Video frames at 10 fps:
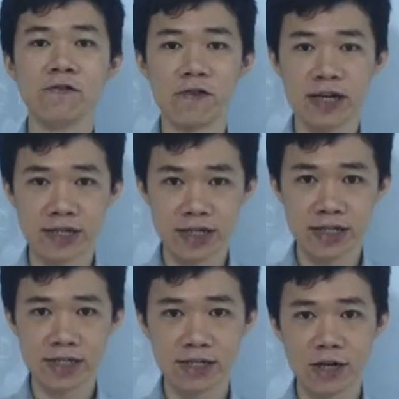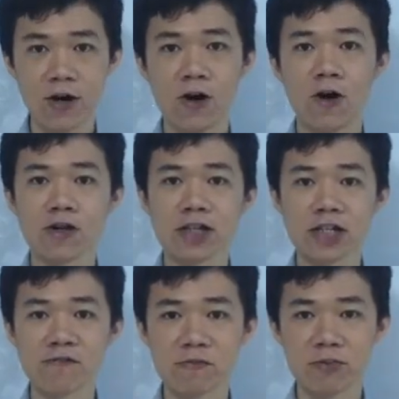vaguely, or not
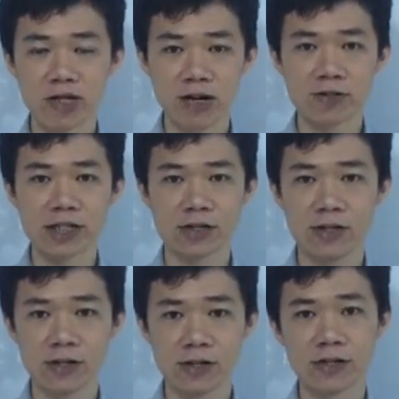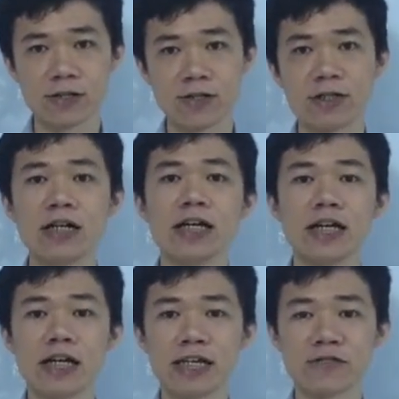even pronounced at all.
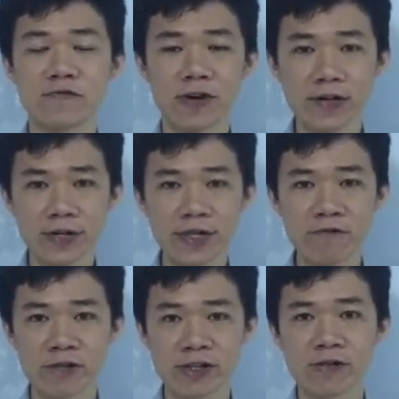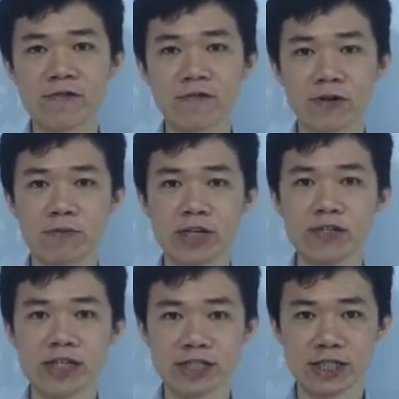It's very different from
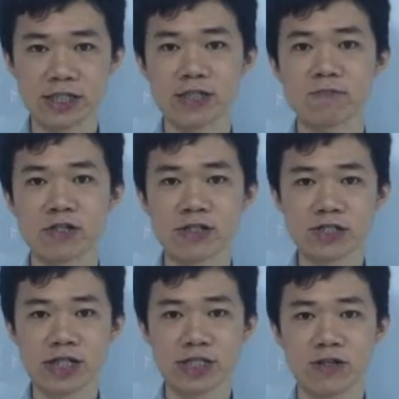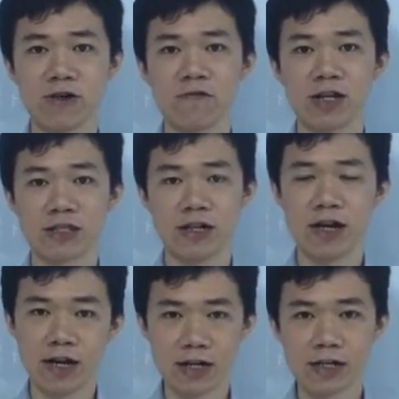Indonesian's pronunciation of letter
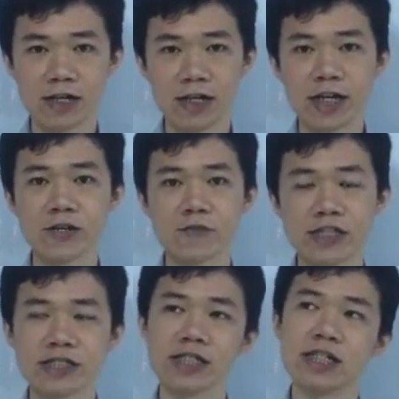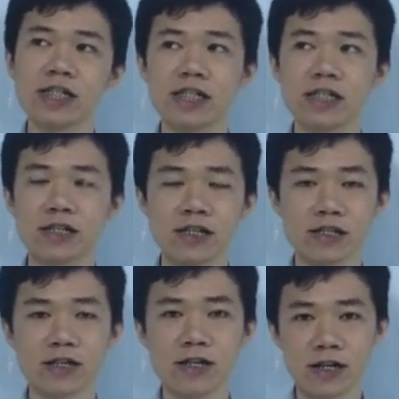R, in which the
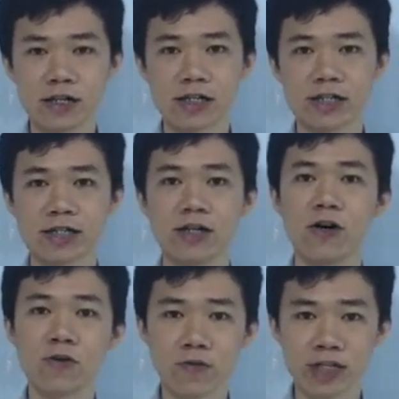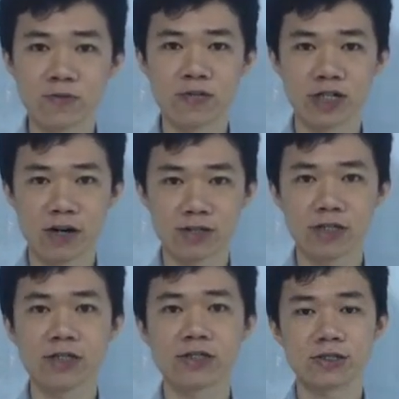letter R is always
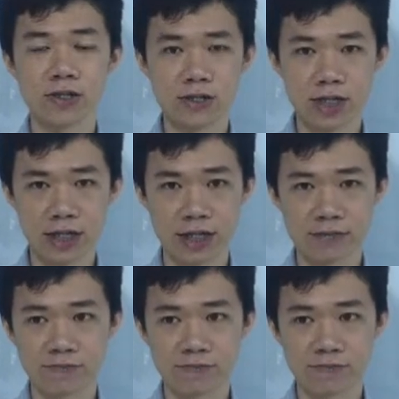pronounced strongly.